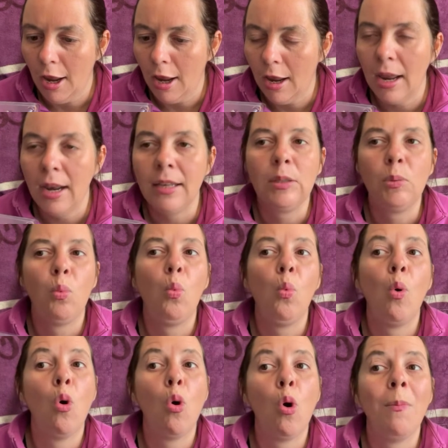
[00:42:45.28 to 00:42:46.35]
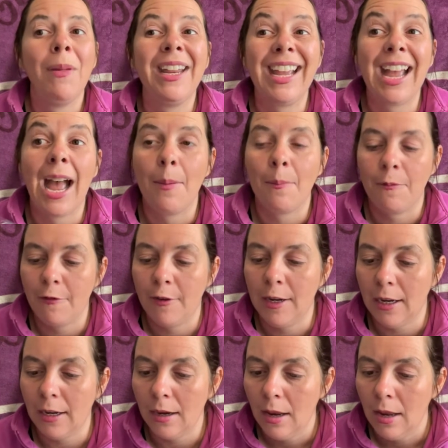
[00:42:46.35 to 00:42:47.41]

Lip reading: It's warm and comforting.